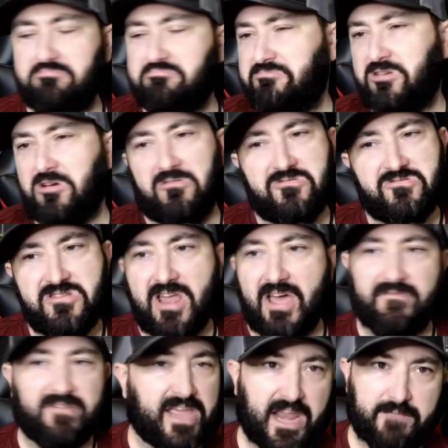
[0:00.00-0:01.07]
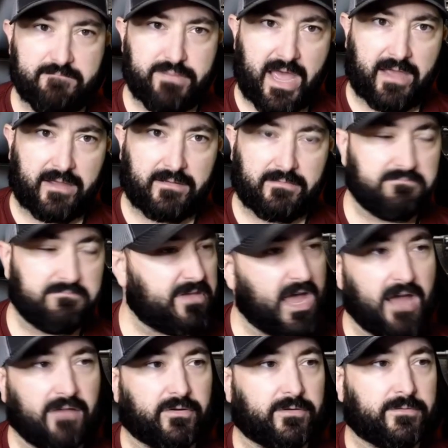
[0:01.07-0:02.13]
You'll never get it back, ever.